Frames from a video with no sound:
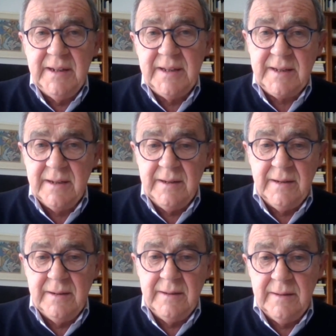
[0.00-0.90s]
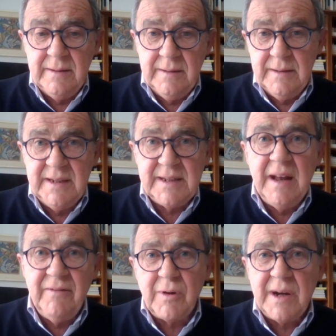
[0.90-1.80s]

this, uh, this health